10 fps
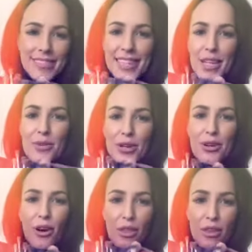You would
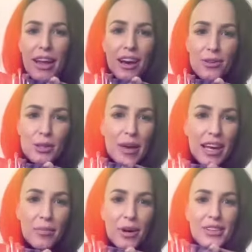not think I was a
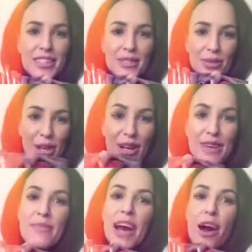makeup artist when you look at
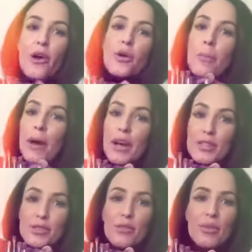my own
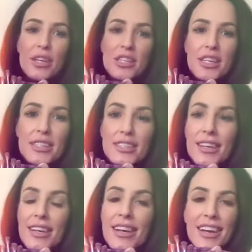personal brushes.
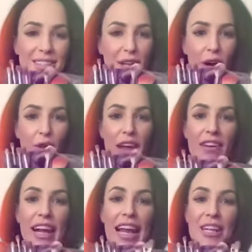So they're a
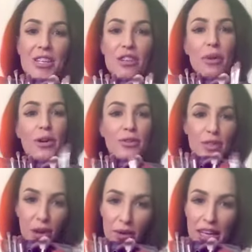collection of both
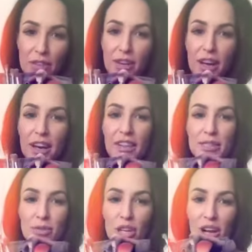Zoeva, there's some
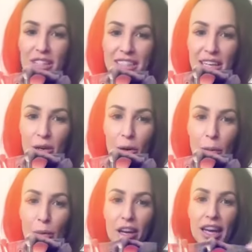Charlotte
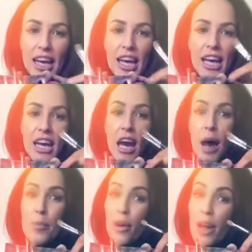Tilbury, a
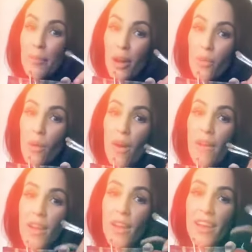Primark one,
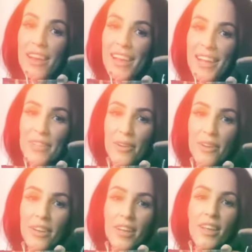I love that one,
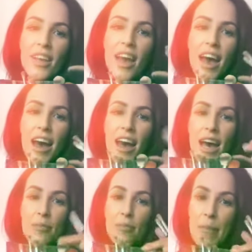
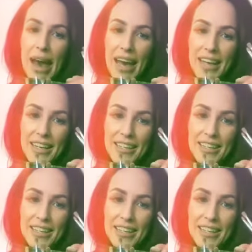MAC,